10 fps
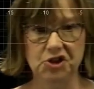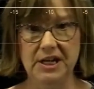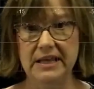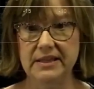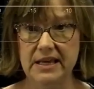
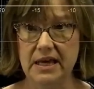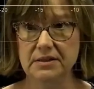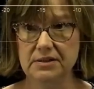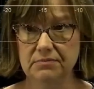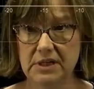at the
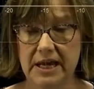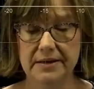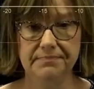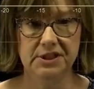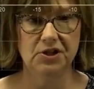end.
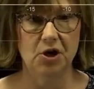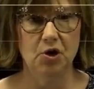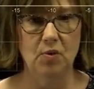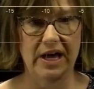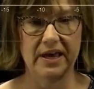Okay,
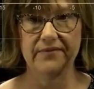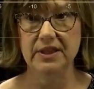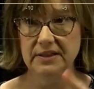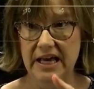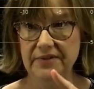so I have
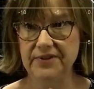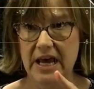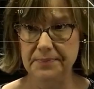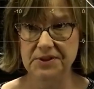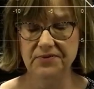the left
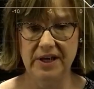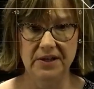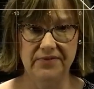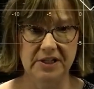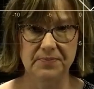absolute
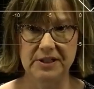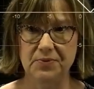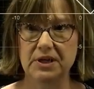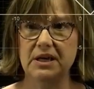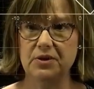value of x minus
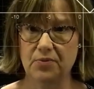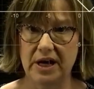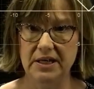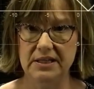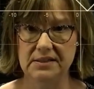1 and the
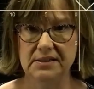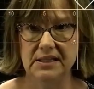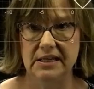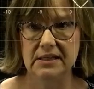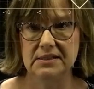right is
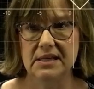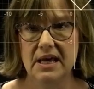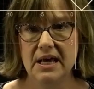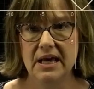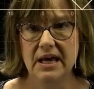6.
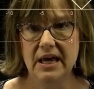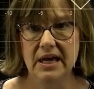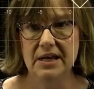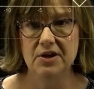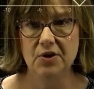
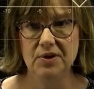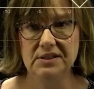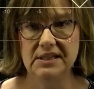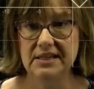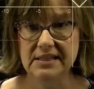And
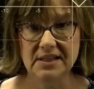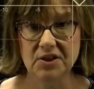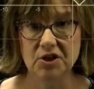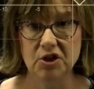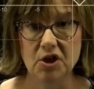notice it
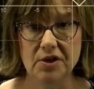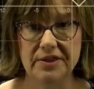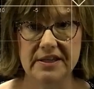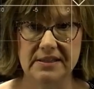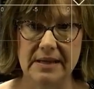doesn't
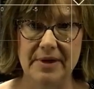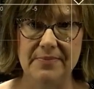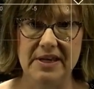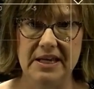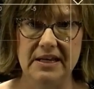look the same,
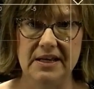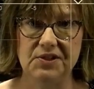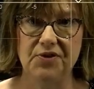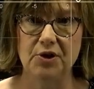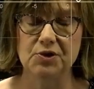I mean,
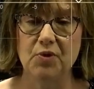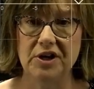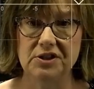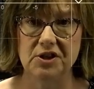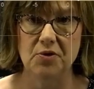as far as
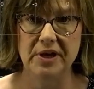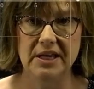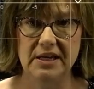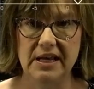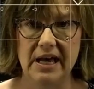where it's
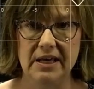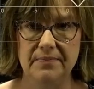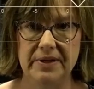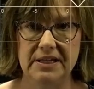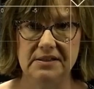located
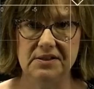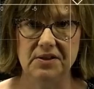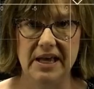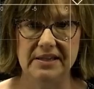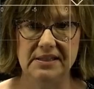at, but it
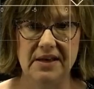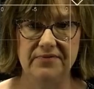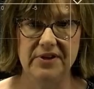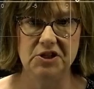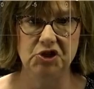still has
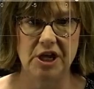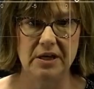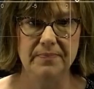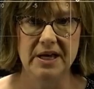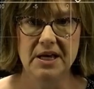that V
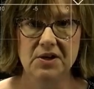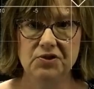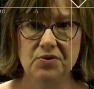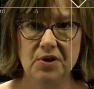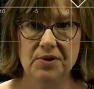shape.
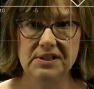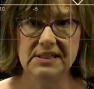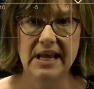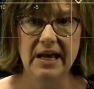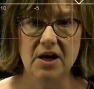So notice
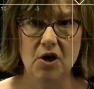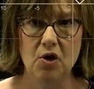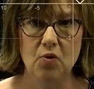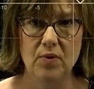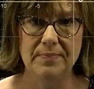
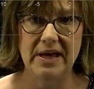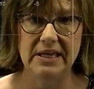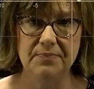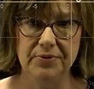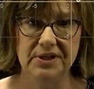now when my
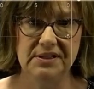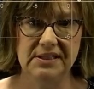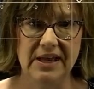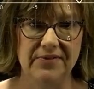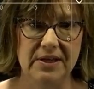input
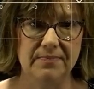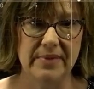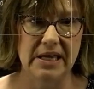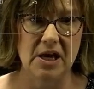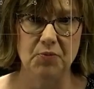is 7,
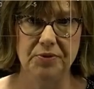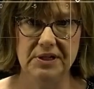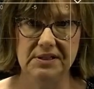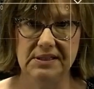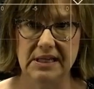my
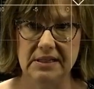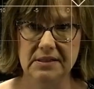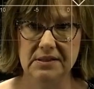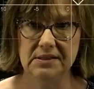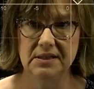output is
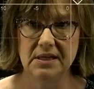6.